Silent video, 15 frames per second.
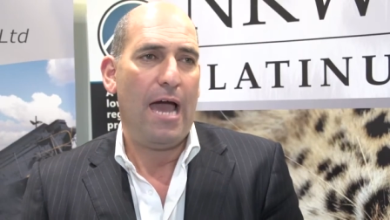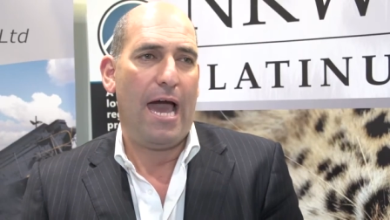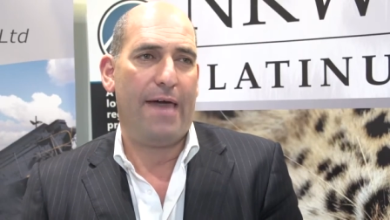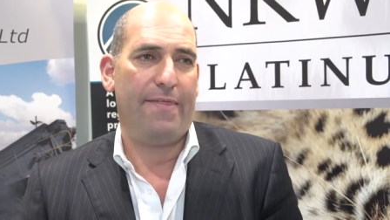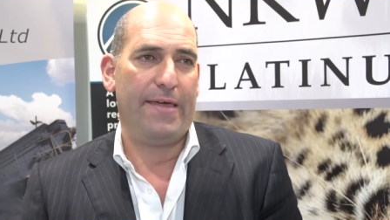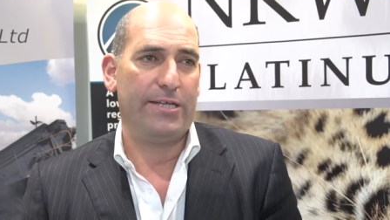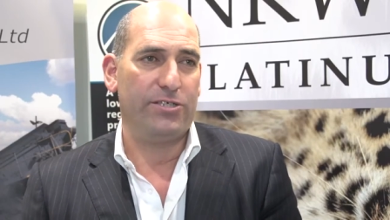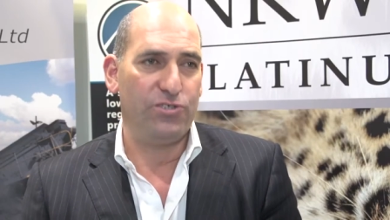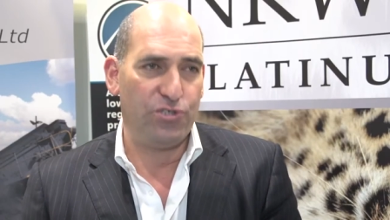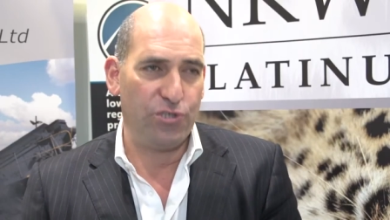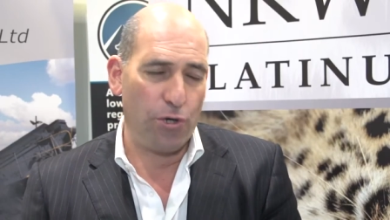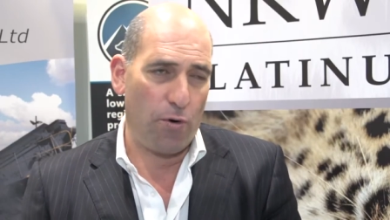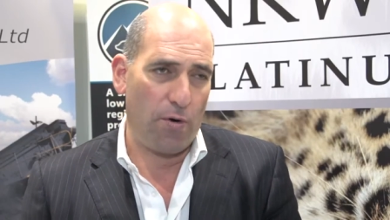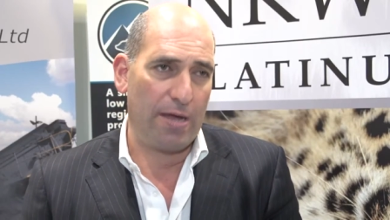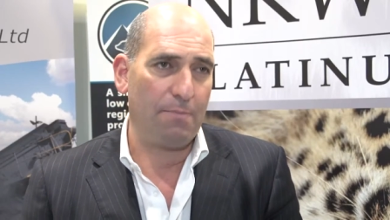and then
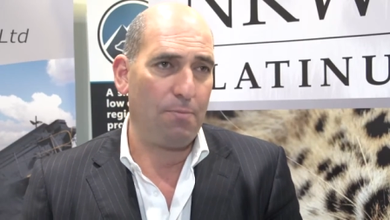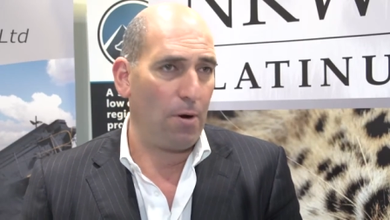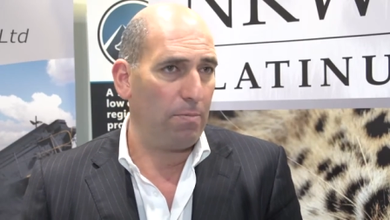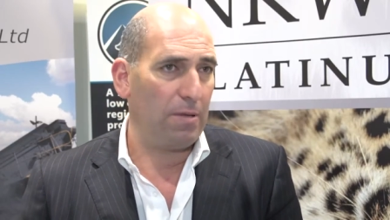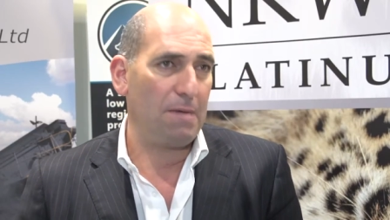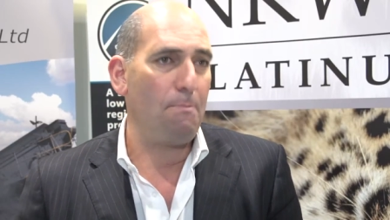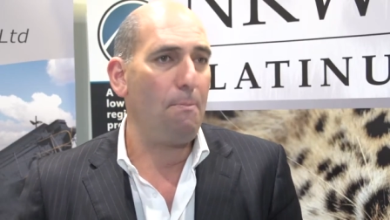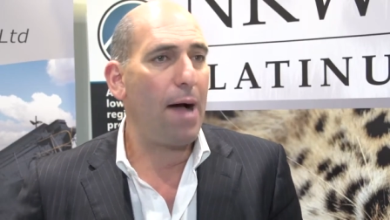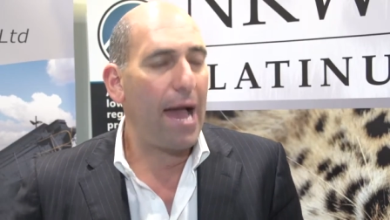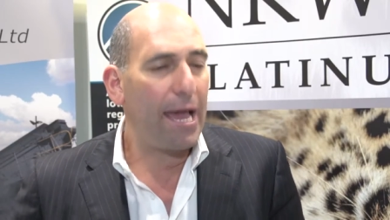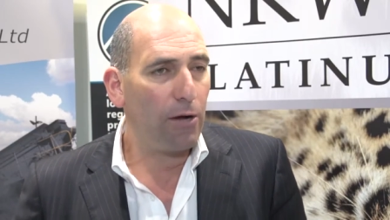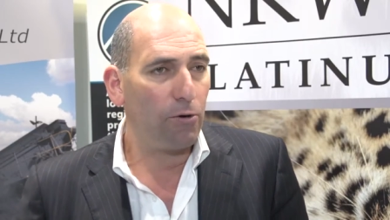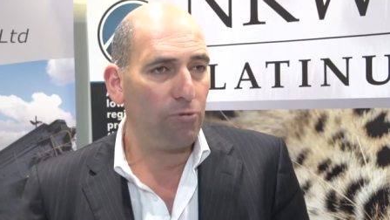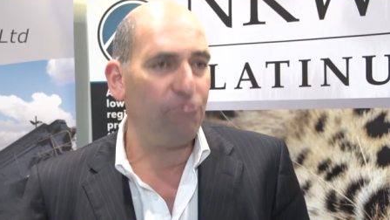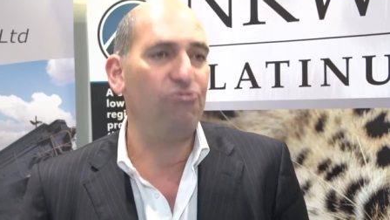during probably
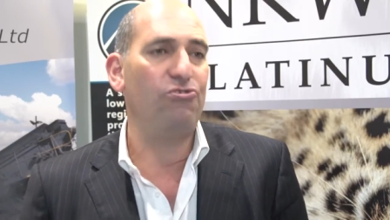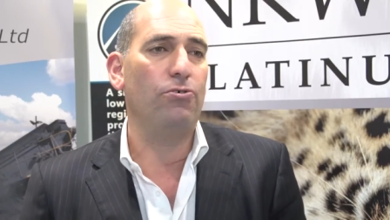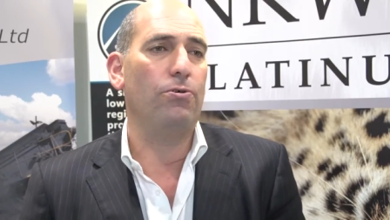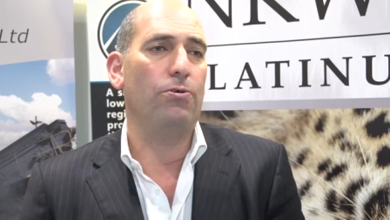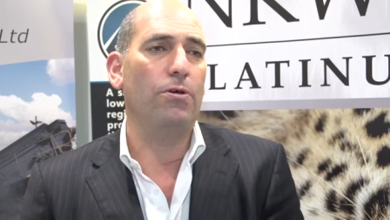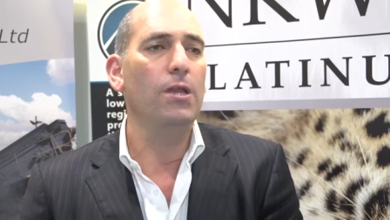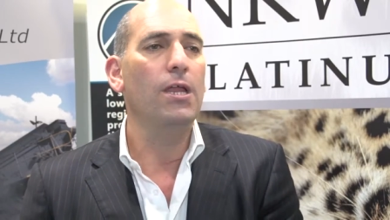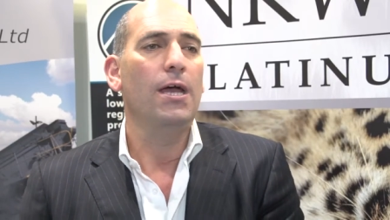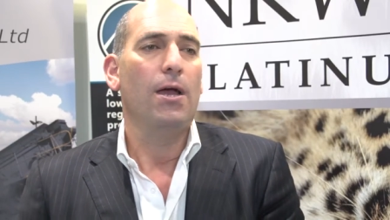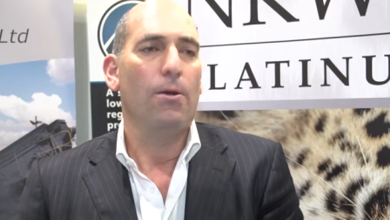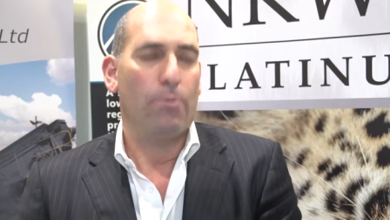May or June,